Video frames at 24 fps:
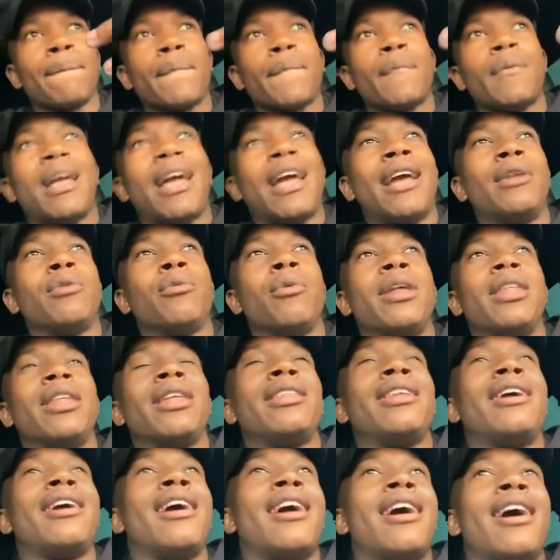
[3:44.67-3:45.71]
And whether
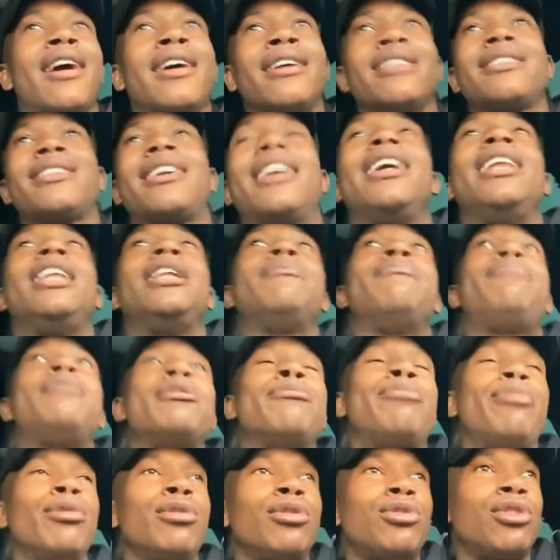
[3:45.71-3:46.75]
they are killing
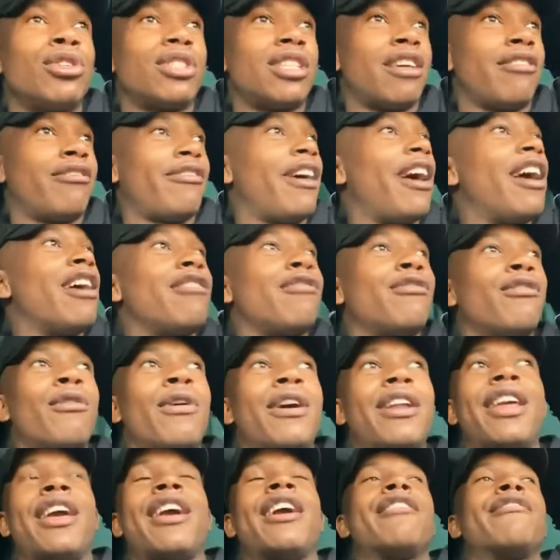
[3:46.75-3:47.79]
people to survive or
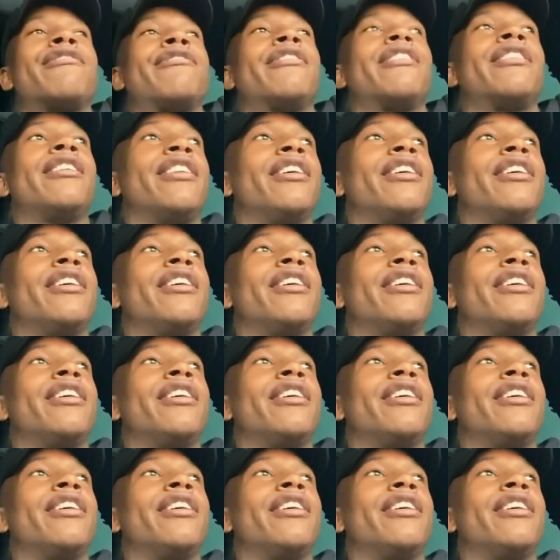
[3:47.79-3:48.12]
whatever,